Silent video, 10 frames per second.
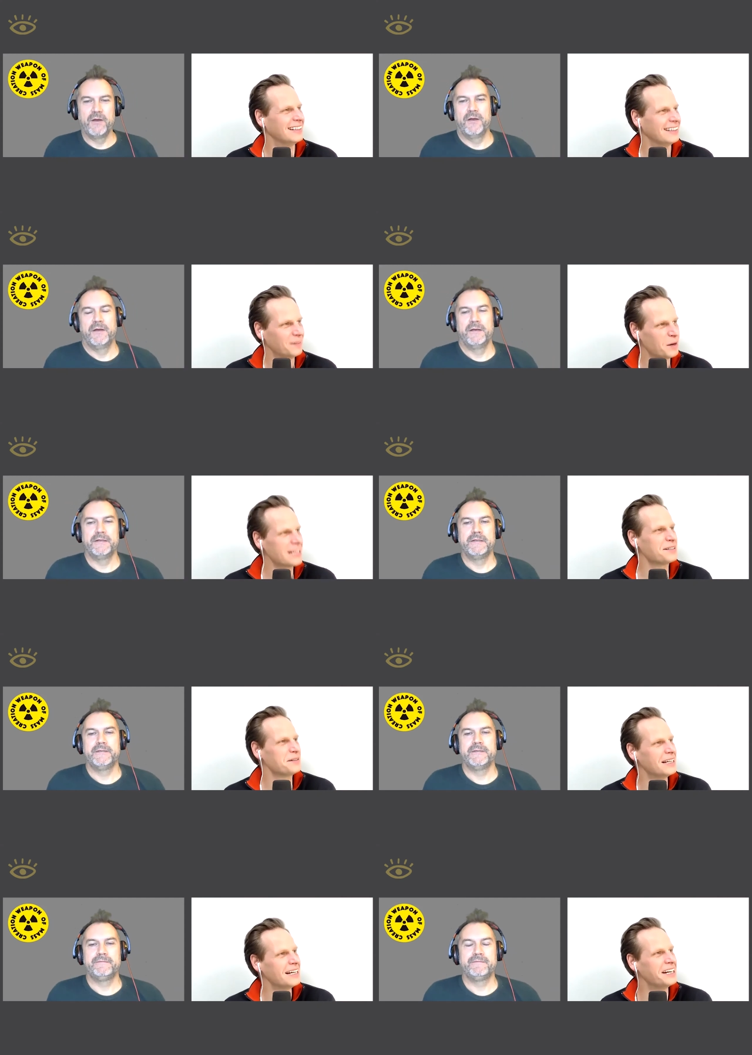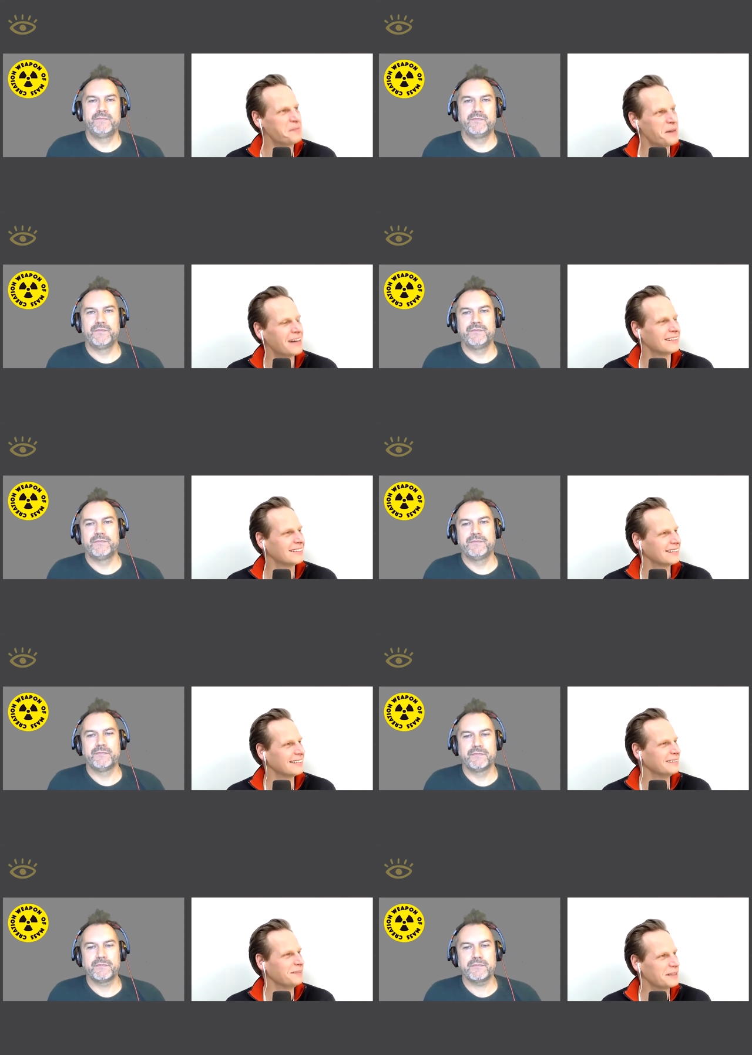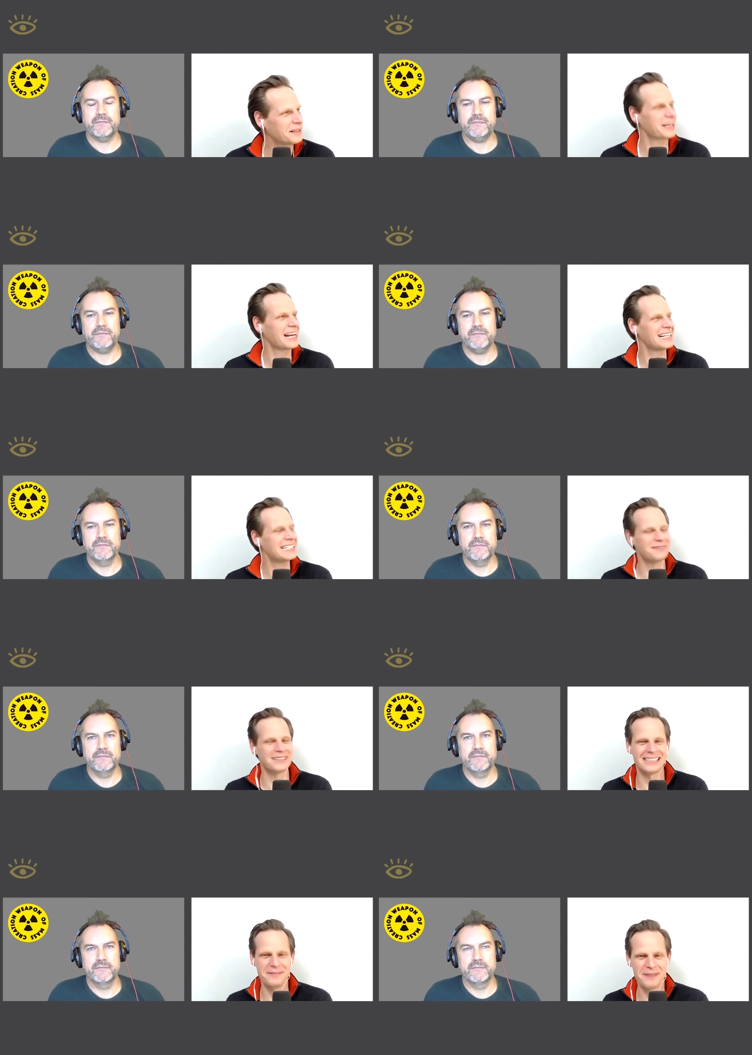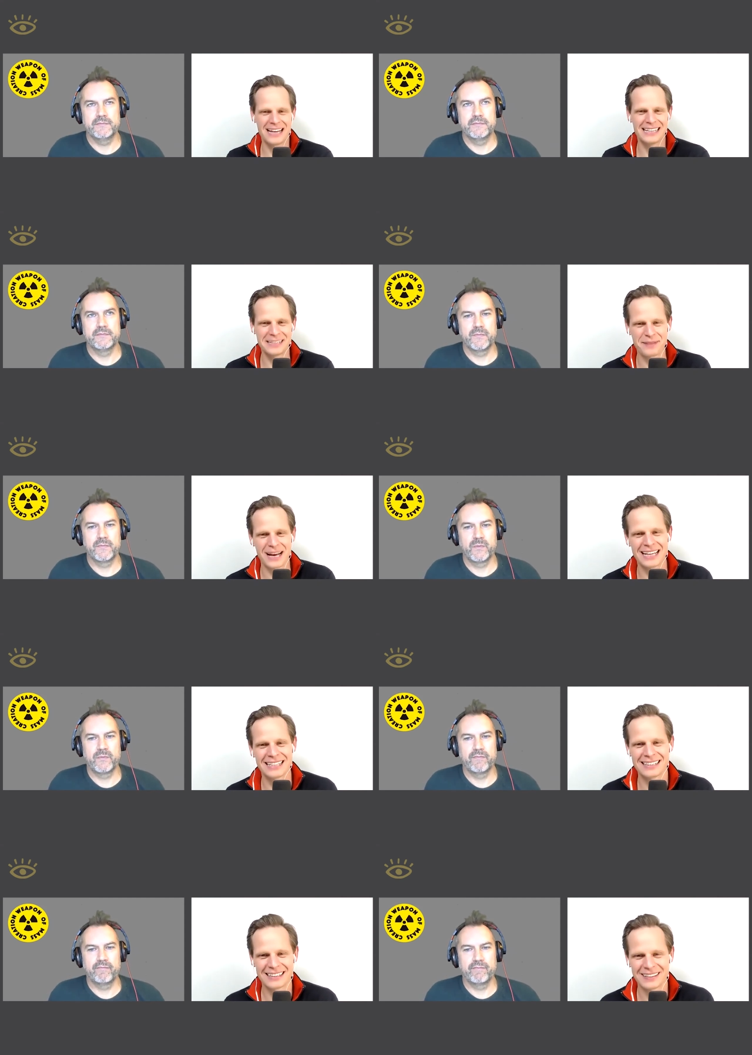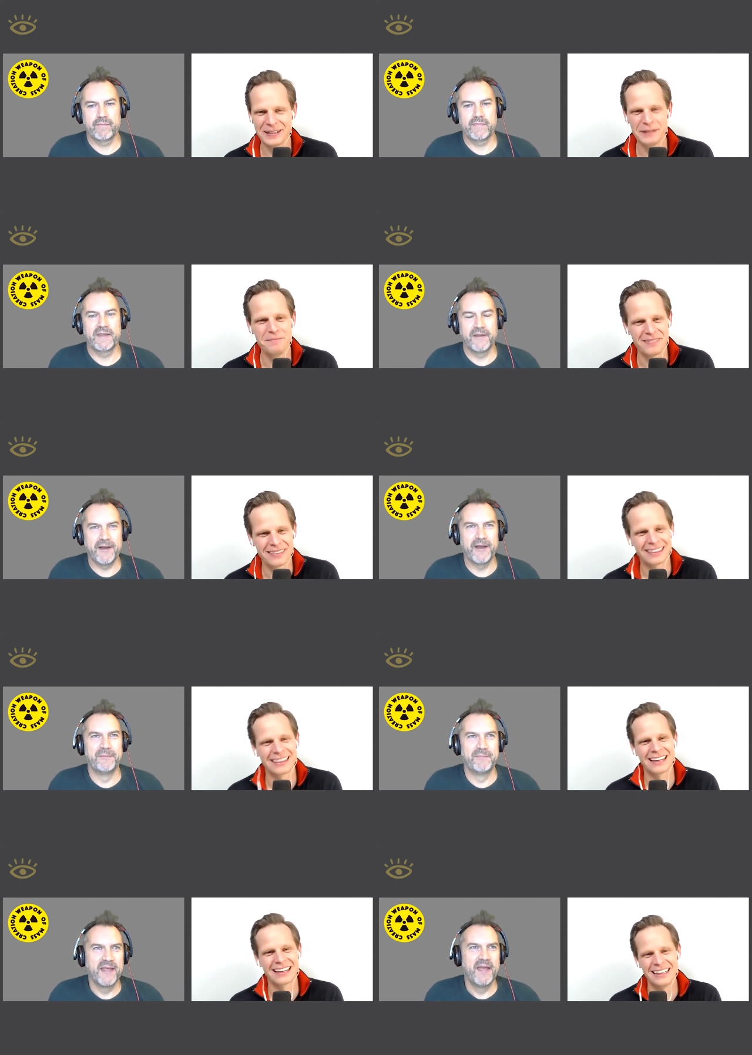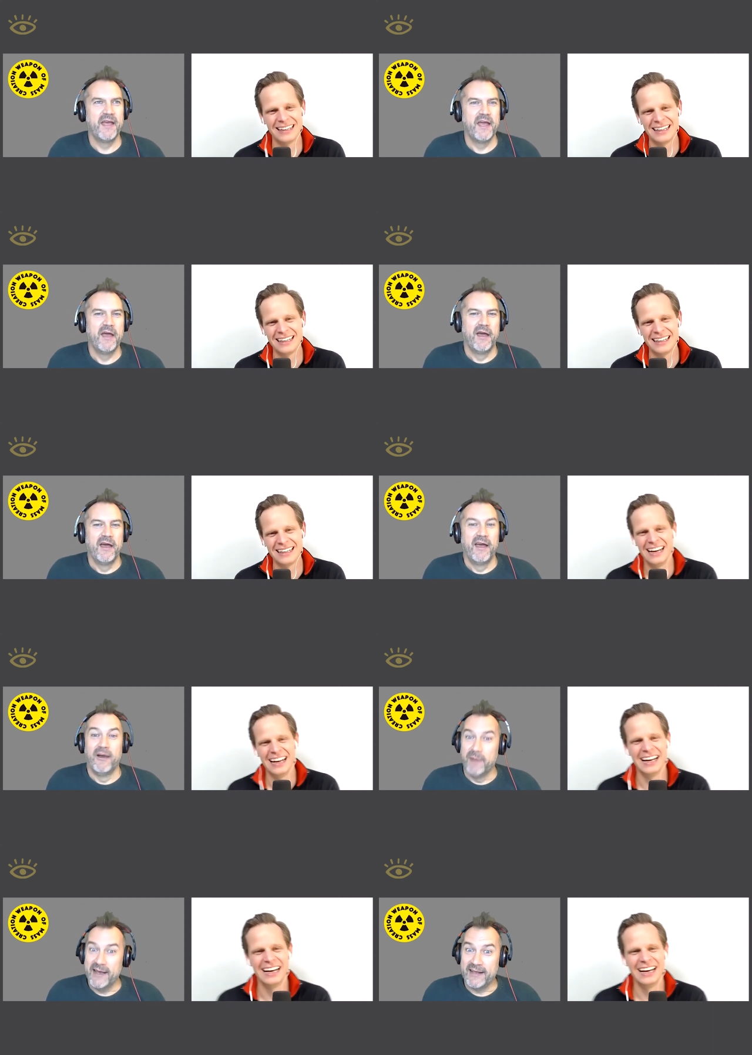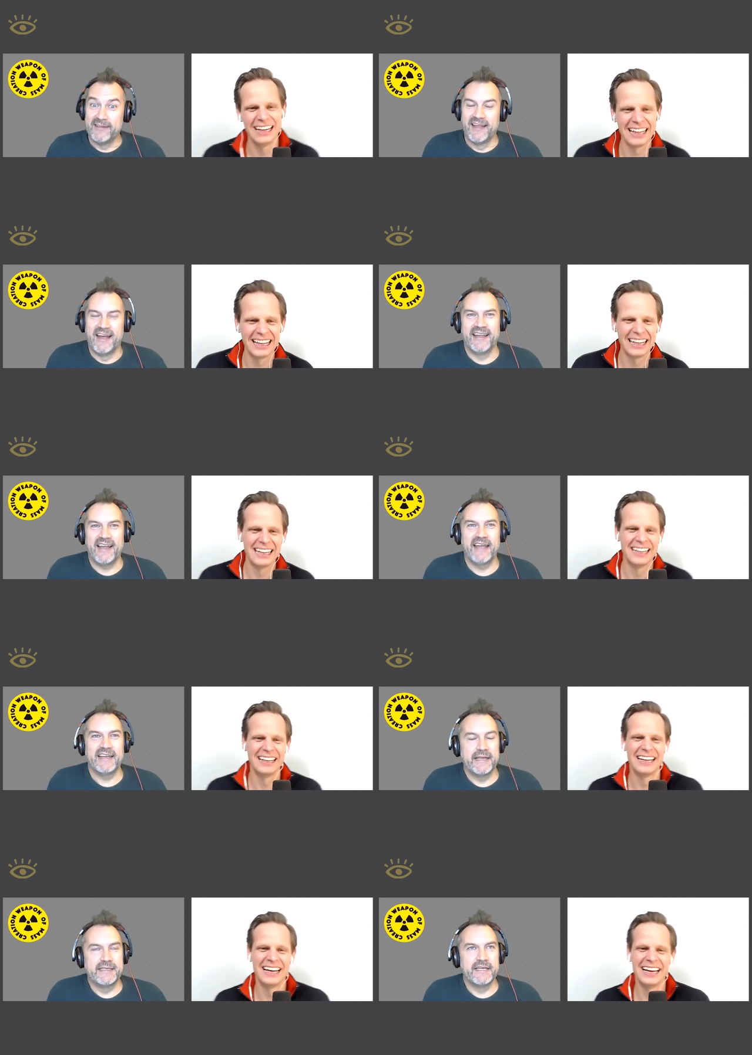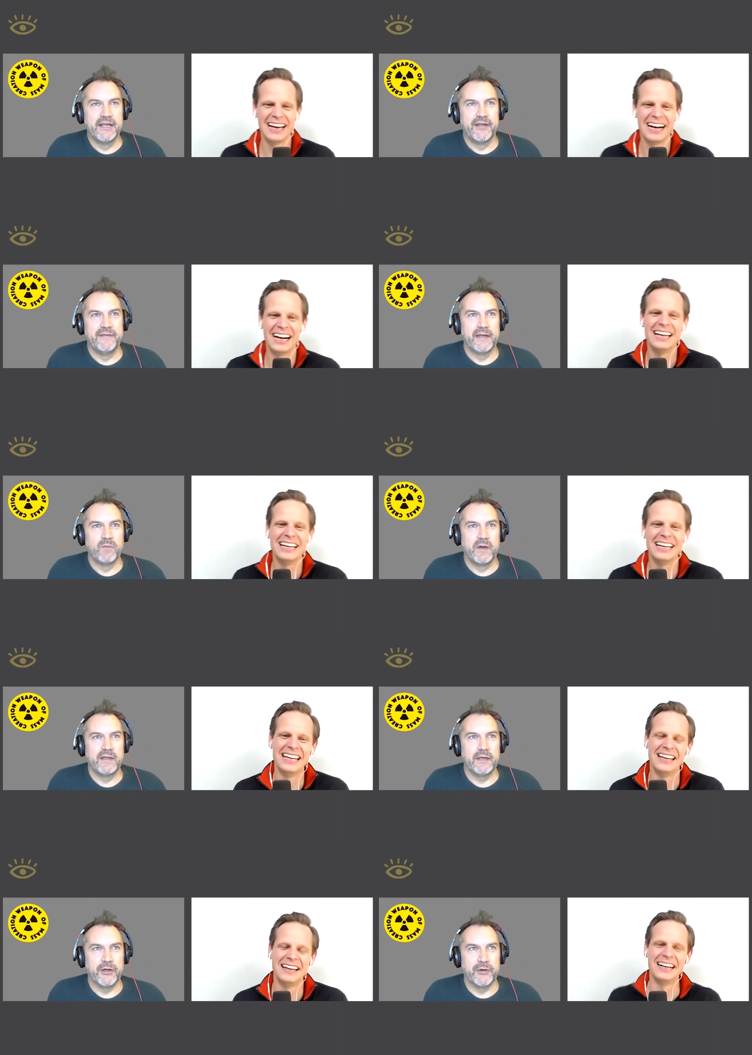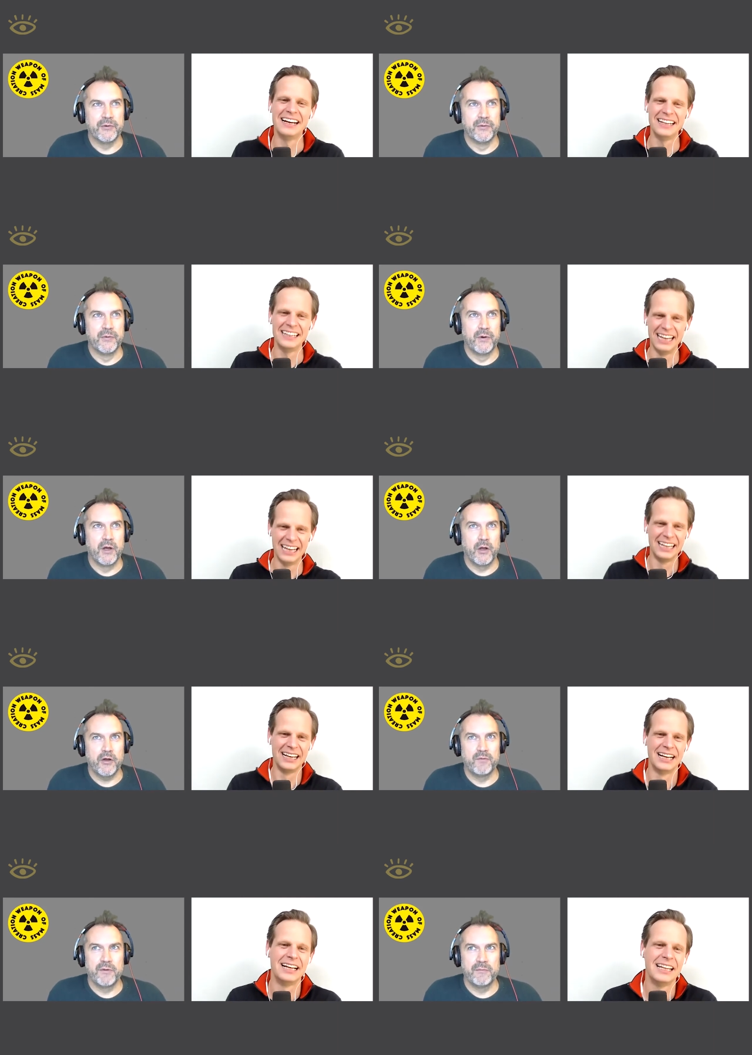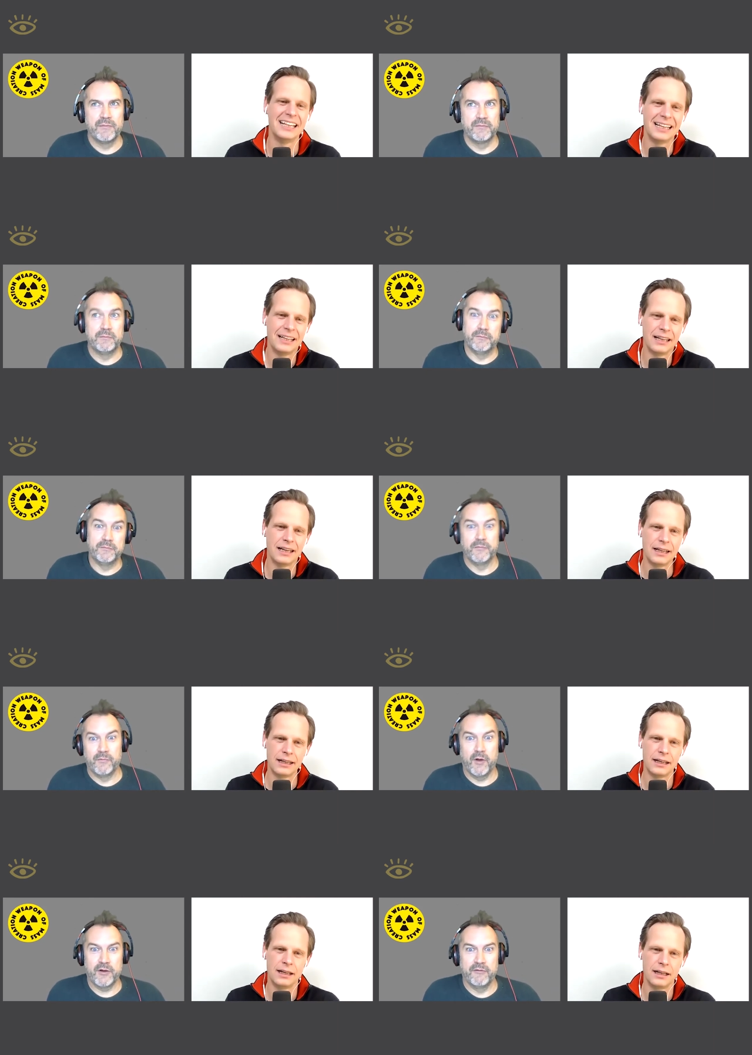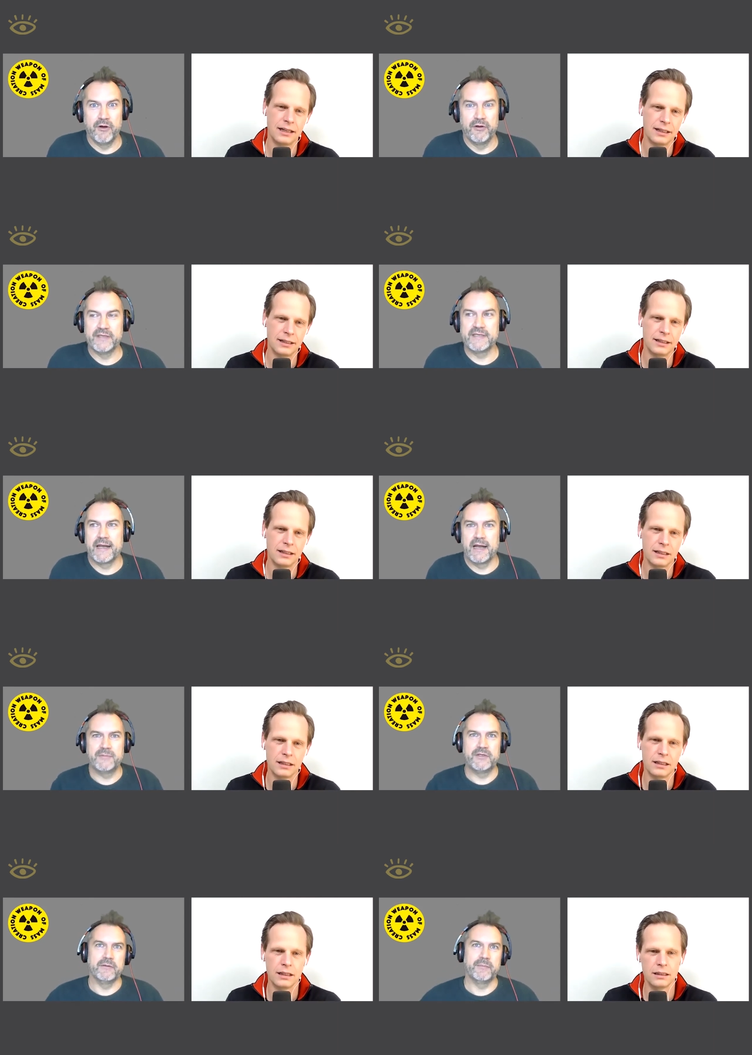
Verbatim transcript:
Speaker 1: what did you learn about creativity, managing bands? Right.
Speaker 2: Well, I, I, I did learn that, you know, a lot of what rock and rollers get up to,